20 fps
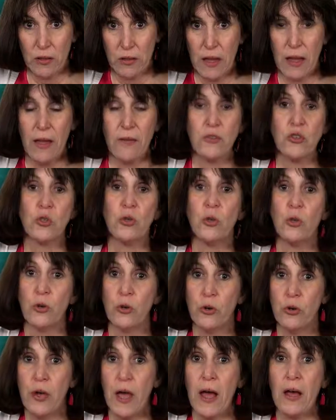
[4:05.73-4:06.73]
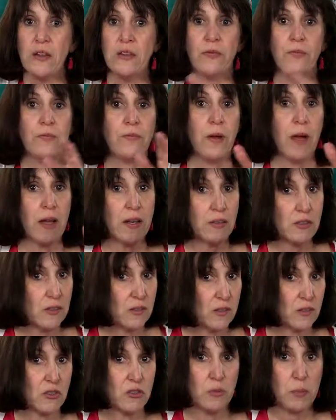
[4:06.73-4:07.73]
They have to learn how to find
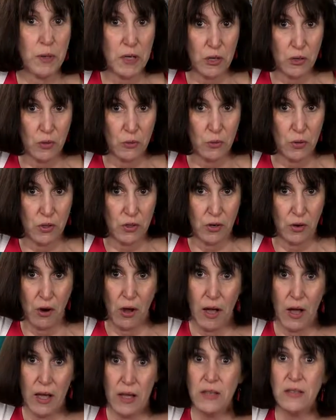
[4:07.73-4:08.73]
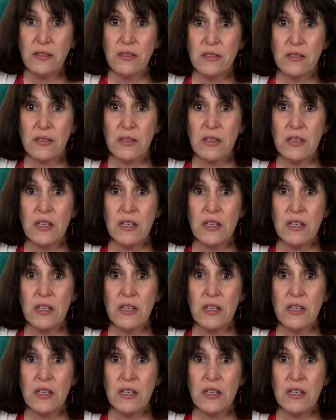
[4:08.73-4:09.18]
the speaker with their eyes,